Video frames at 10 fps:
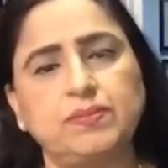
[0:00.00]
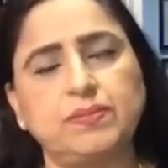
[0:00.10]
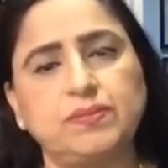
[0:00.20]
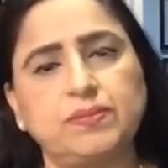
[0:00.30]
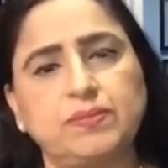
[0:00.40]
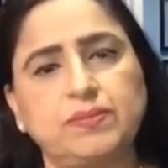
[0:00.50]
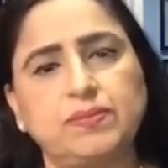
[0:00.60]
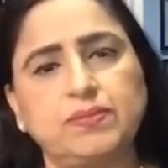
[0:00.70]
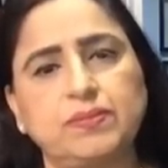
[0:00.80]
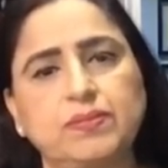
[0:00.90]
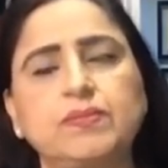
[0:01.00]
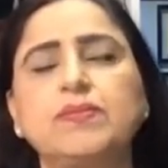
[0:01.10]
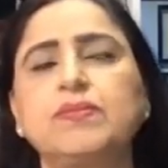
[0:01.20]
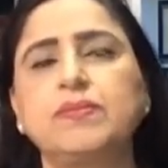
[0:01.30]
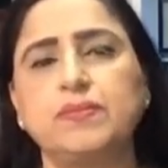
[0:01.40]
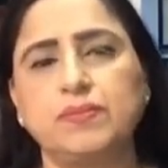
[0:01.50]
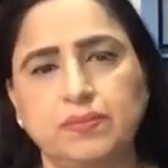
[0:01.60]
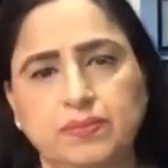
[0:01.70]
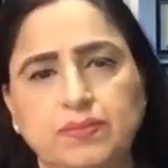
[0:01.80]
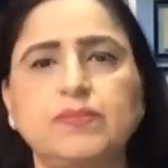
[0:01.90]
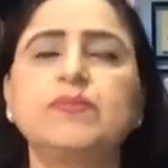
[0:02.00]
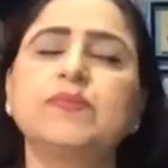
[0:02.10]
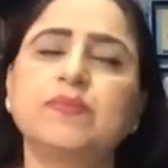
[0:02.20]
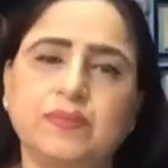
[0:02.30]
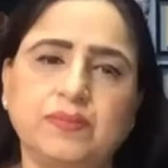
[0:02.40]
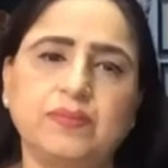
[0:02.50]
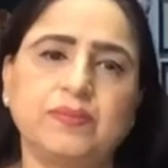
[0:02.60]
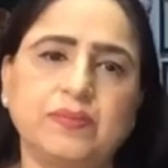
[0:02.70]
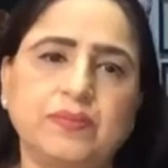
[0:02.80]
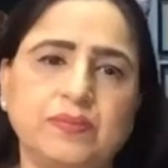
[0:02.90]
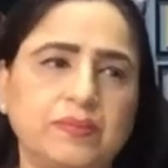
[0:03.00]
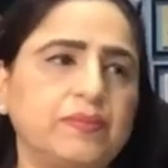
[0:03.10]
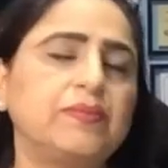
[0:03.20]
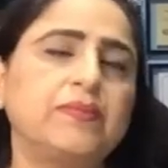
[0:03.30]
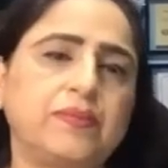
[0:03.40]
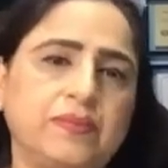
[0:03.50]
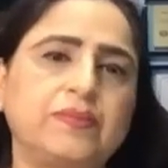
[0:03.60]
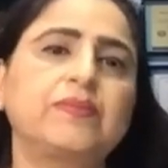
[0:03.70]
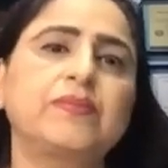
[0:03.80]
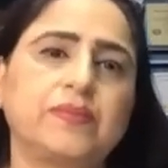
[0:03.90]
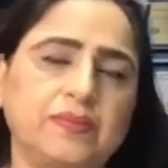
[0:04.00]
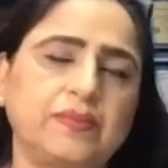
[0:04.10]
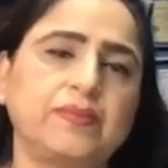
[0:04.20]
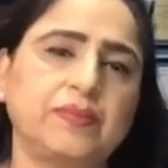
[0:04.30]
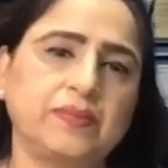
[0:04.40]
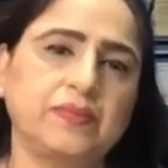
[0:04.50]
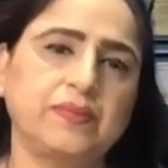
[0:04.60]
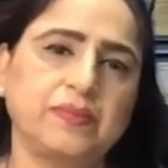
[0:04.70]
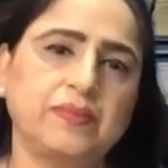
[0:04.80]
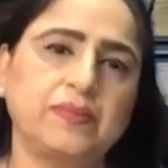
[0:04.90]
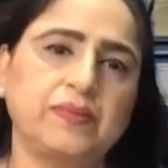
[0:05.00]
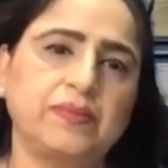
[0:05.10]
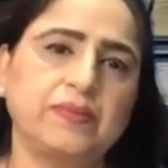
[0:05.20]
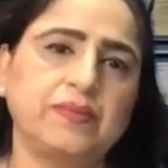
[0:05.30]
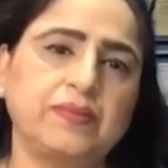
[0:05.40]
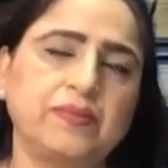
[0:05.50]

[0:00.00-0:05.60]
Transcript: (not speaking)